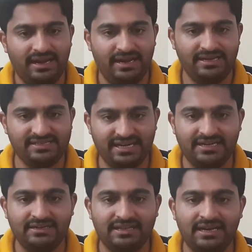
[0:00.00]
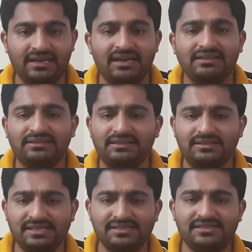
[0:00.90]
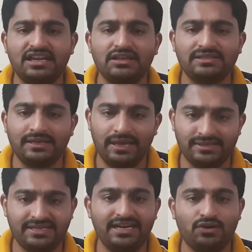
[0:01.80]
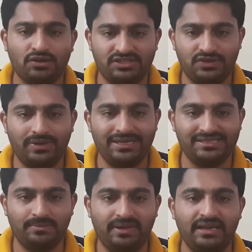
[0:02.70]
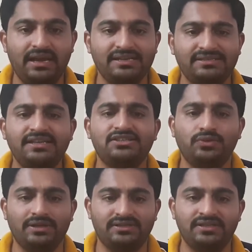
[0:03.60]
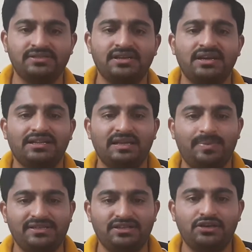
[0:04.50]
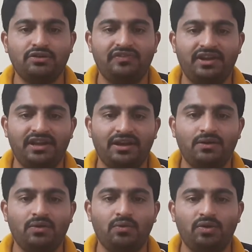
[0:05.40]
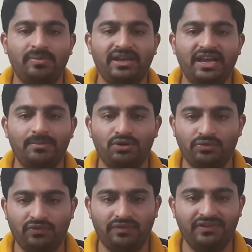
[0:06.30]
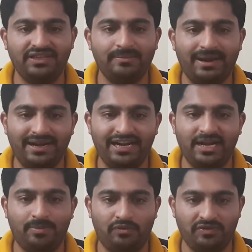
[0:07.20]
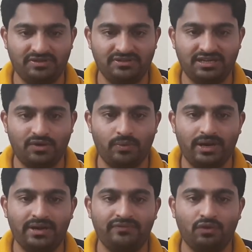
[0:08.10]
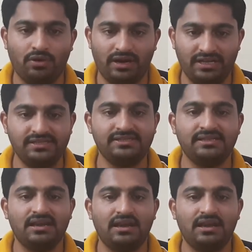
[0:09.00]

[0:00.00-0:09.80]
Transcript: It stated that since the State Constituent Assembly has ceased to exist, the President of India would be able to fulfill the mandatory provisions required for its